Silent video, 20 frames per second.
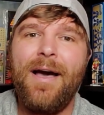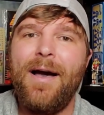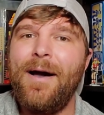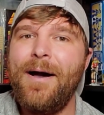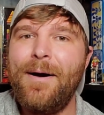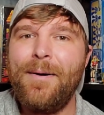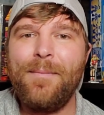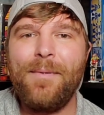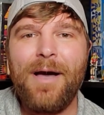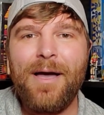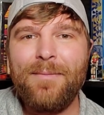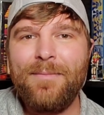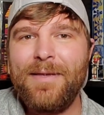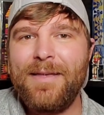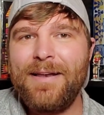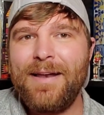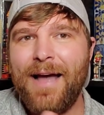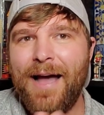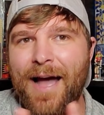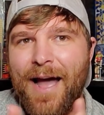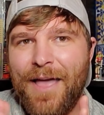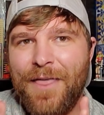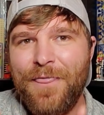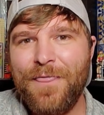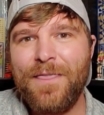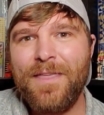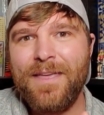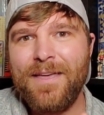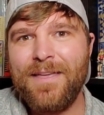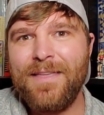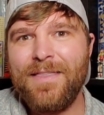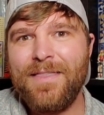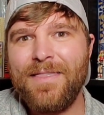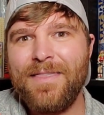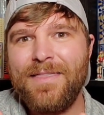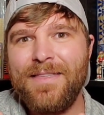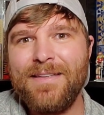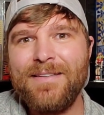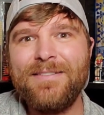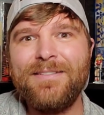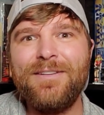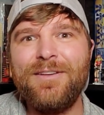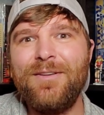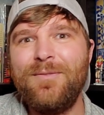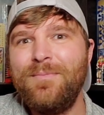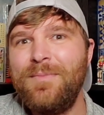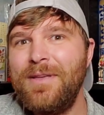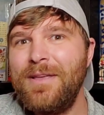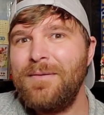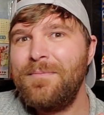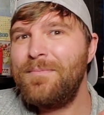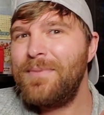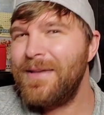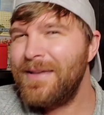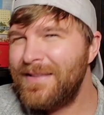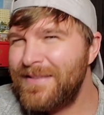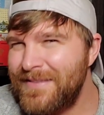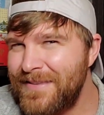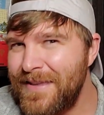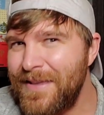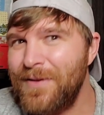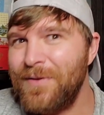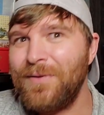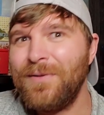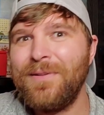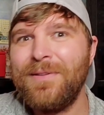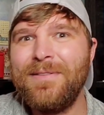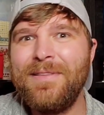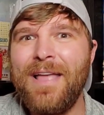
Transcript: I think this could be a big deal.